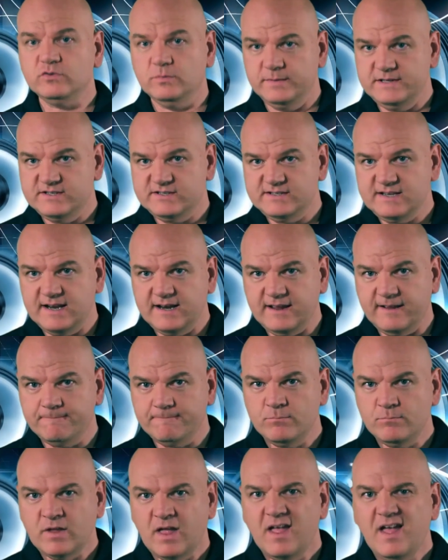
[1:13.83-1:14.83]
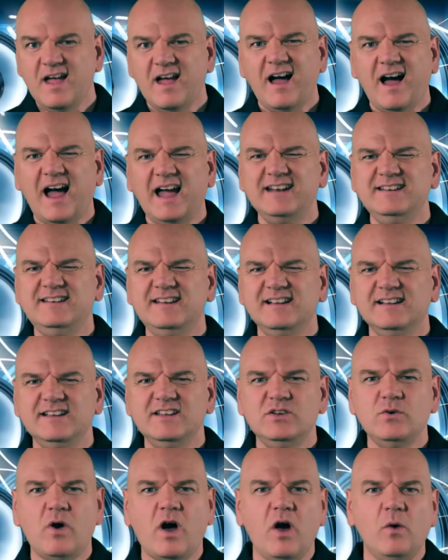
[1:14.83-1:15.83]
will be sitting.
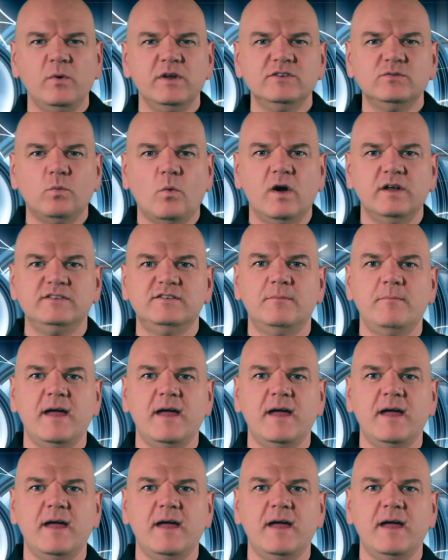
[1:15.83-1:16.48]
Ideally, you always want to